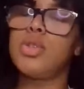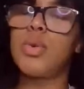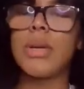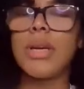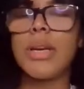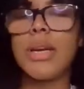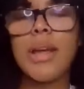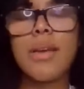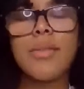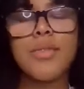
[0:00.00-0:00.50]

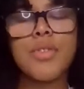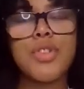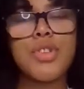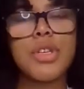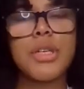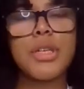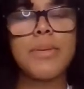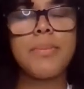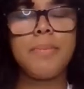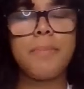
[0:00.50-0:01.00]
29th
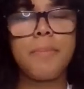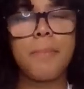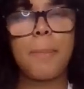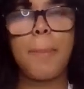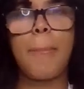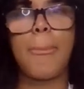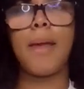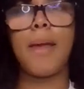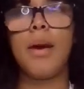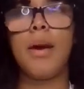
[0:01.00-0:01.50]
Street,
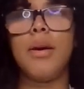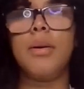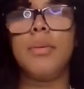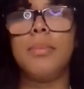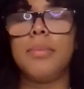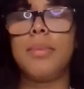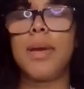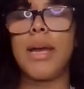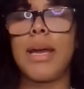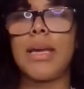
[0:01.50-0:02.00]

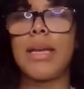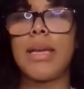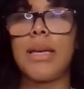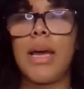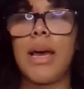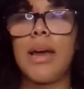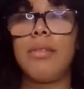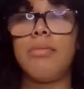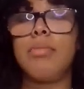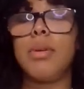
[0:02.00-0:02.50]
and
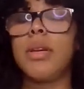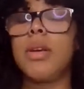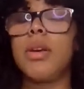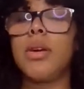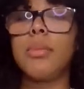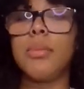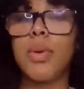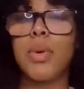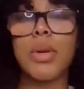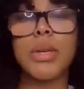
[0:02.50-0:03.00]
I've been
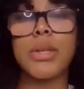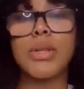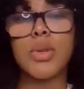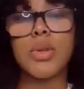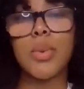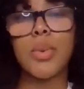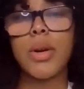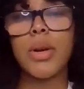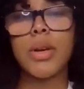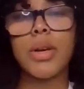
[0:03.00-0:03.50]
commuting
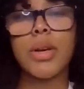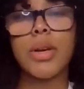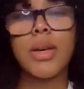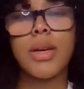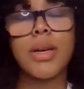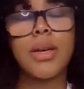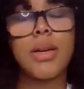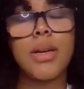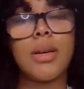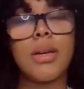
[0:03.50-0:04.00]
to work
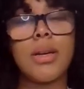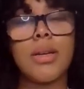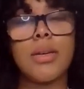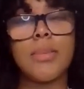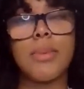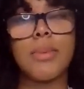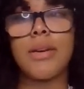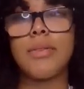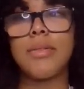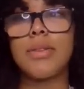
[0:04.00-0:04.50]

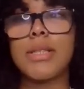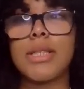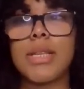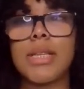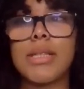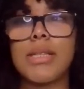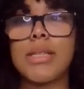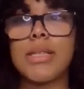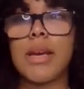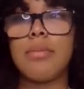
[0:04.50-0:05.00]
ever
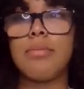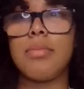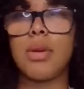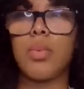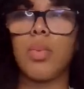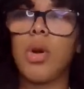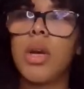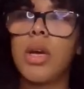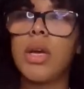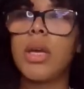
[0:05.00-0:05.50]
since I've been
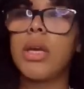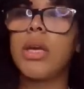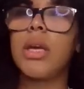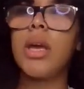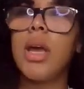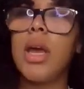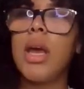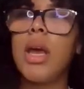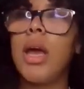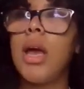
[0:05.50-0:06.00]
working.
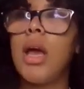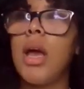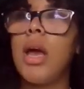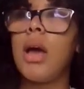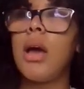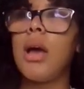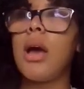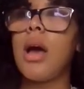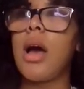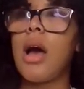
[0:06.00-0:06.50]

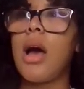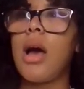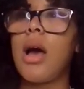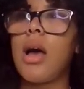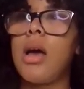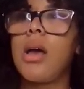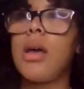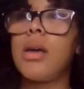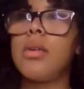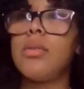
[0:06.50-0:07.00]

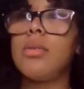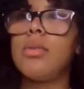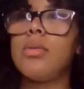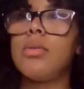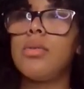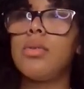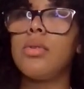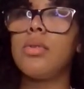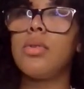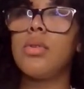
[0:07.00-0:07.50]
I
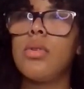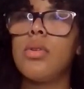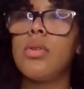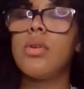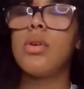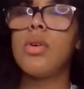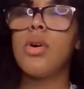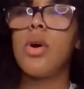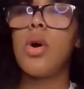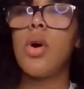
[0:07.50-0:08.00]

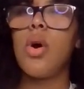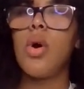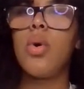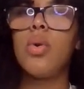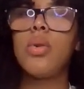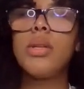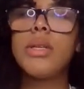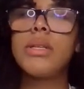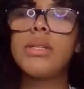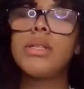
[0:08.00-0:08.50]

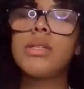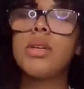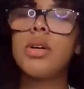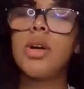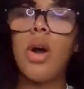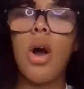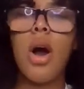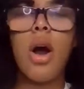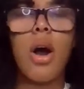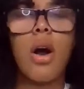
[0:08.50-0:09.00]
only
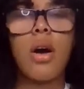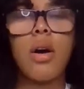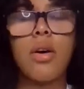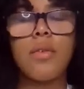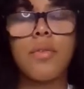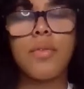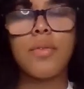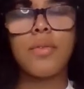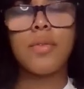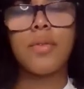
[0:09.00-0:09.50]
took
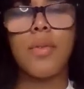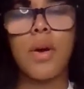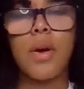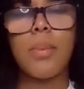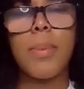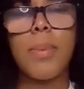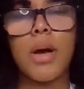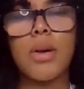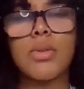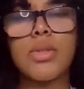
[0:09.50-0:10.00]
off
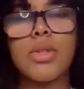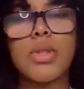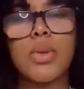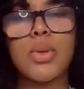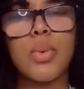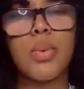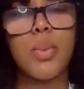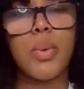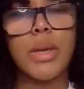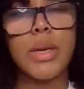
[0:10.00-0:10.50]
about
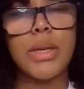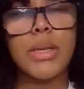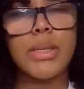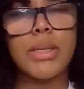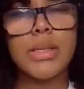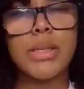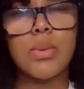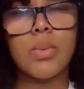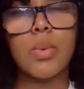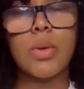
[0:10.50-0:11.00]
2
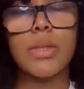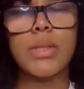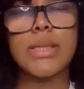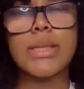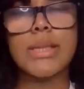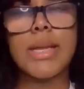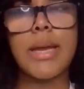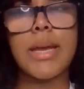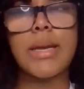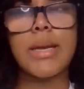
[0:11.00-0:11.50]
weeks
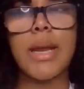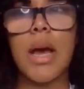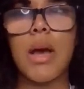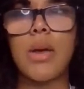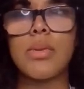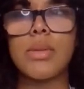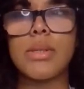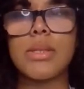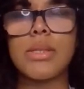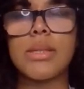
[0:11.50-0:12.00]
once they
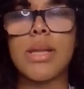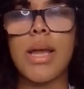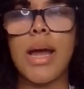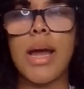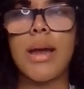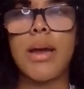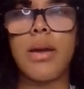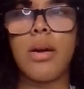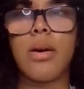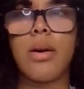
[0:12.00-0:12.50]
announced
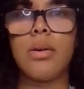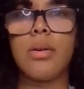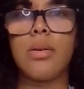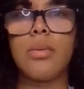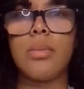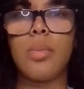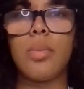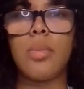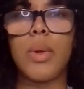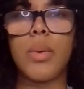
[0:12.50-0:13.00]
that
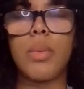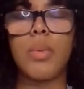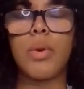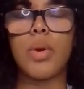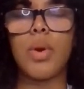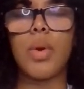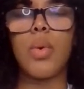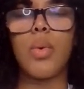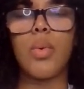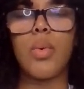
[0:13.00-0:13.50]
we
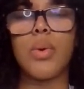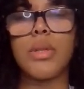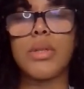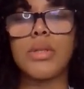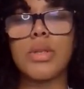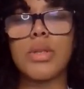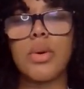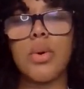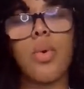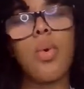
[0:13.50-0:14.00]
would go
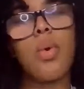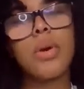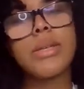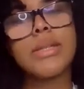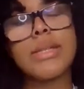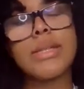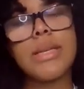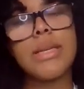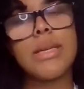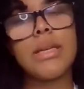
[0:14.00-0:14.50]
into
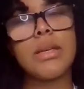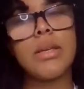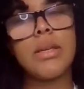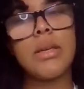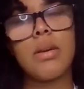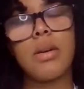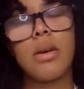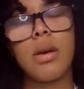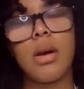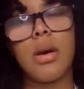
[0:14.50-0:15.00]

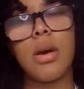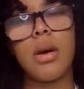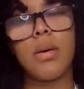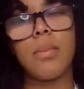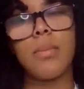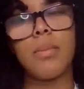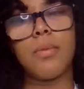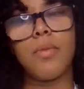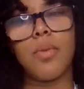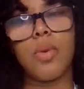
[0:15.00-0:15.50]
quarantine
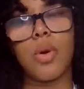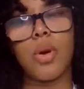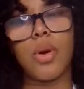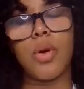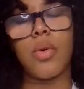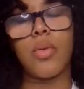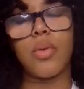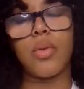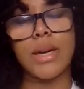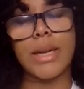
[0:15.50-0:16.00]
for
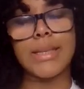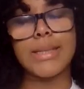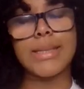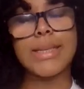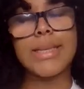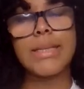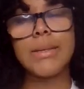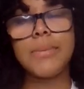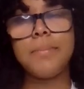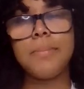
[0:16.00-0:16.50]

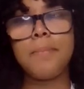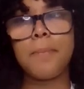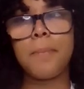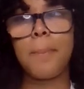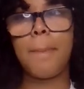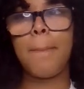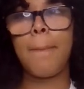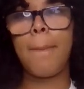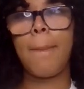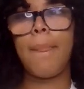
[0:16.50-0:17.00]
COVID-19.
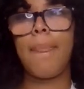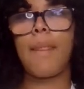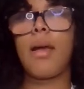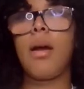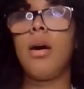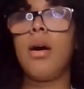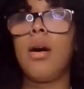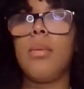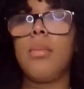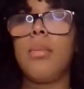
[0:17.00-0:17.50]

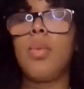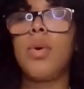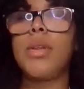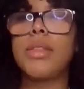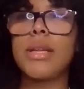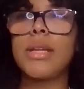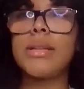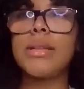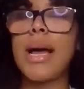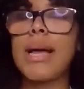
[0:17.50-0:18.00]

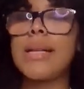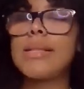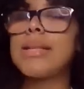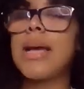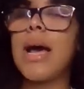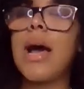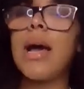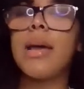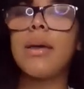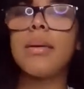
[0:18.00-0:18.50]
Within that
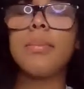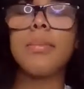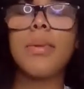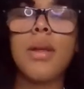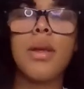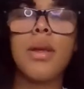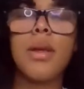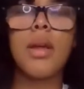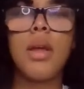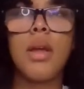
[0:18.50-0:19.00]
time,
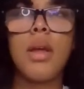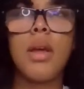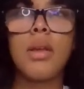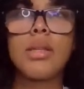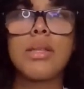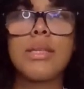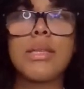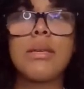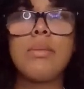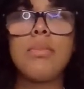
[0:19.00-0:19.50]

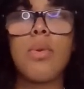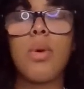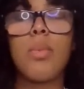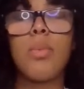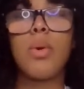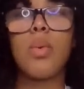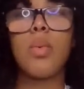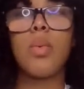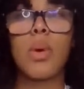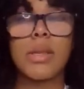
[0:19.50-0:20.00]

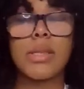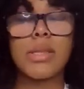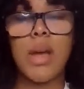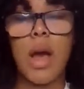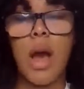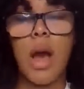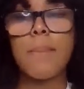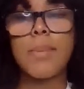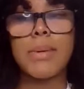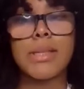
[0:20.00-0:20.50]
T-Mobile was
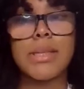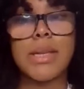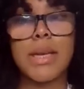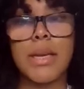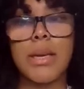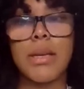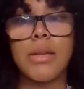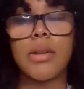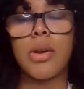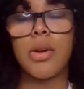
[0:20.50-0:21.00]

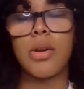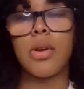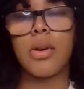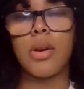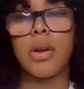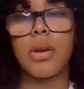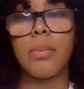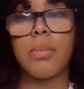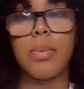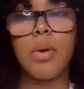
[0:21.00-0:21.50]
compensating
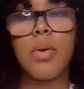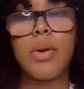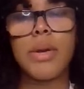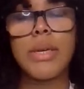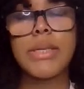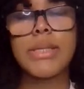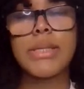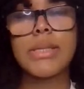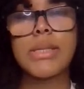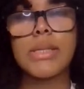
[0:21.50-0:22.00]
their
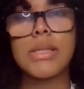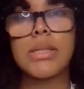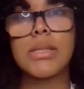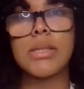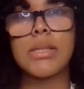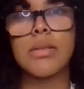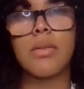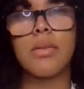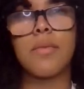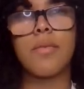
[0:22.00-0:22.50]

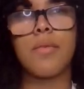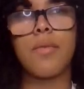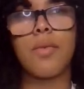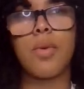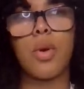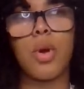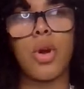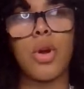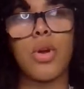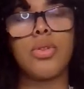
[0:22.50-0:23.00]
employees
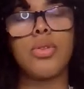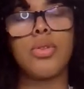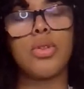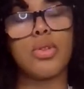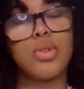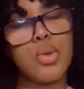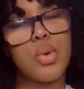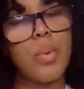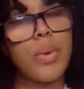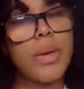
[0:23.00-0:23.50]
for the
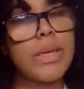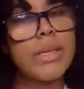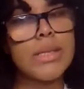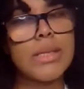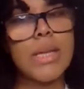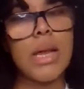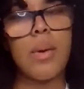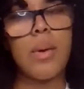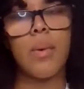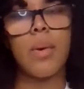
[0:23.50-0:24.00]
2 weeks
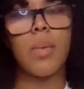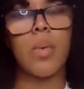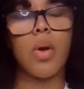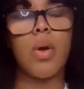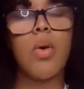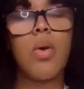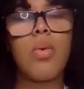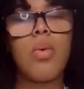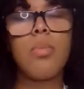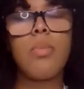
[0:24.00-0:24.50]
that we were
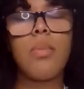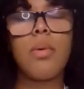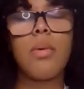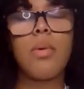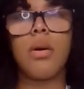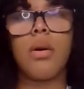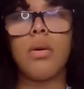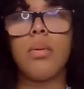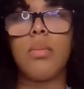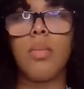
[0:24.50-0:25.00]
home
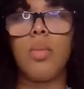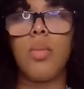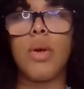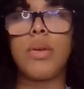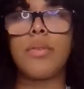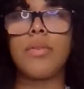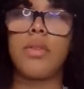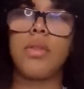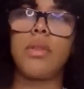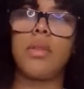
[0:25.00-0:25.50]

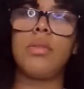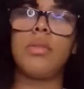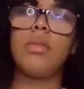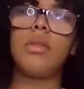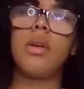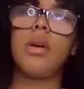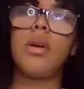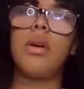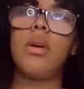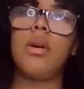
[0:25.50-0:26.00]
with
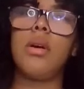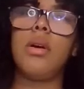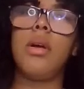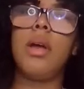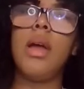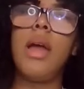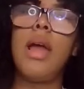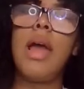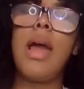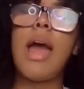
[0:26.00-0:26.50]
the
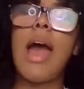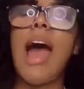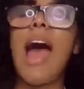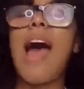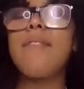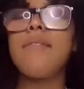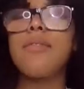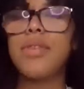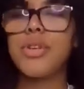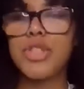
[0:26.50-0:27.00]

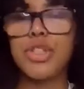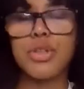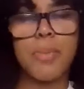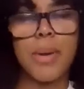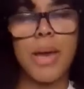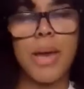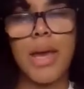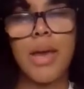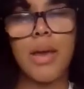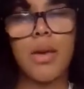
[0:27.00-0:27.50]
average
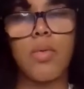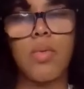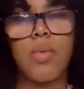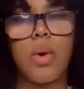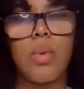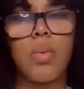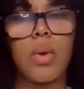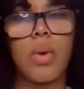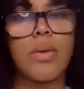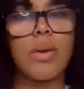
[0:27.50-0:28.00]
pay of
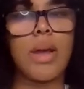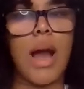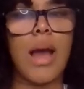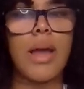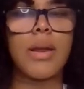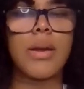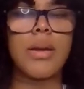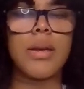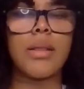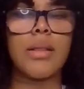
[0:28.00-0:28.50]
what we've
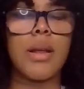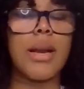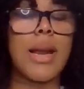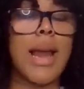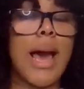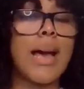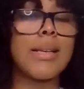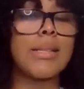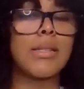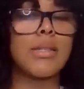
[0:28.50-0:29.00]
gotten in the
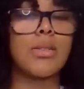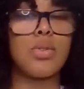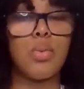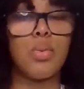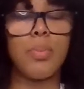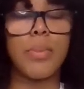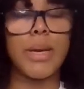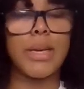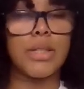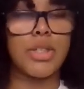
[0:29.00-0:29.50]
last
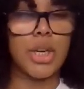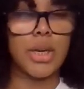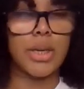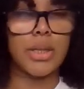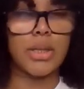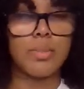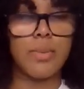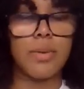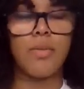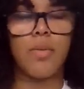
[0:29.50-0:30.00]
two
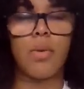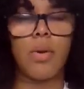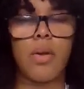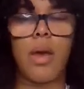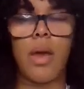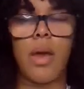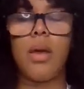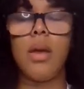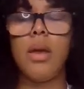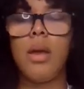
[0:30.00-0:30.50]
paychecks before
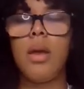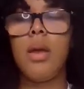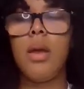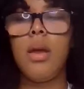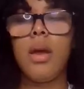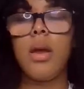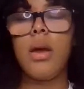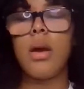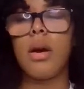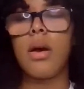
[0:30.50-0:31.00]
that.
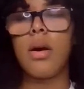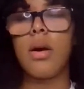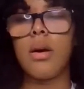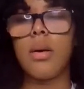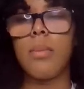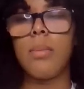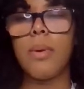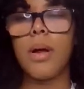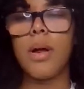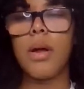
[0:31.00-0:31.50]

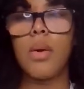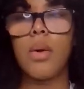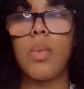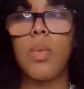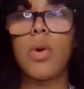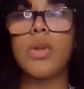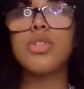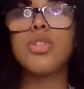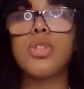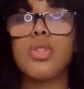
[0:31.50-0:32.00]

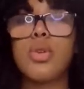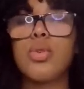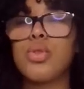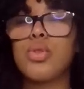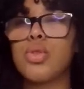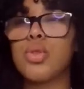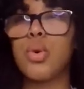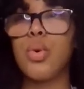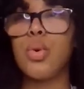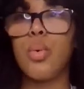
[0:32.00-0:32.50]
Once
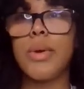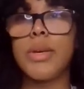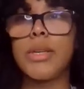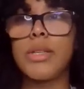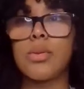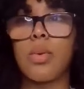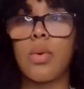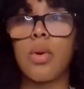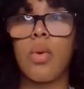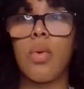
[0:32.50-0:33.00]
those 2
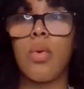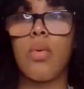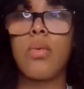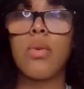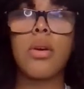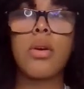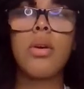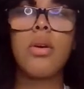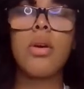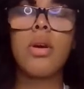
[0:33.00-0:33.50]
weeks were
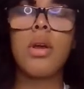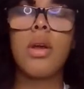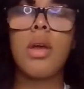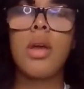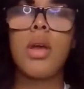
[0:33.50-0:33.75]
over,